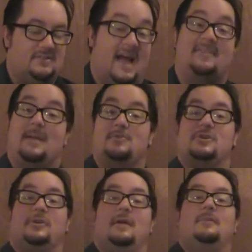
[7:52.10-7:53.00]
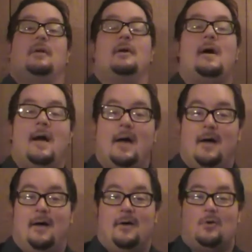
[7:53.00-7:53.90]
Sabre Jr. at the
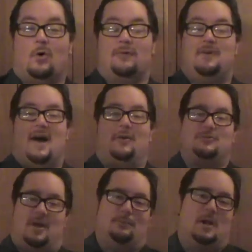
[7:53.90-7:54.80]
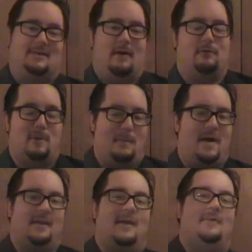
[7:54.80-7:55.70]
quarterfinals, trying to block that one from my
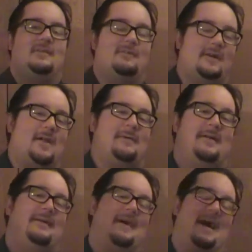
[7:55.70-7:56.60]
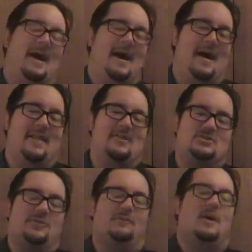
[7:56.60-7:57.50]
mind, I guess, and I forgot about it. Uh, and then
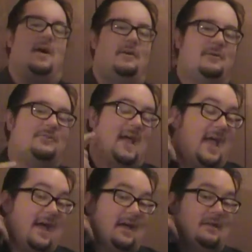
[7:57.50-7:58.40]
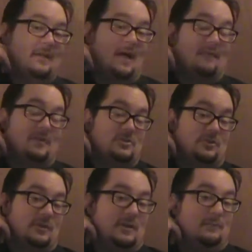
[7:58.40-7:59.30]
Joseph Connors, and uh,
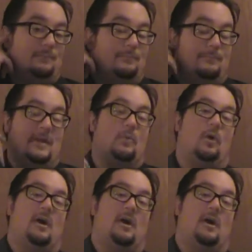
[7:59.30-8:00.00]
eventually beat Will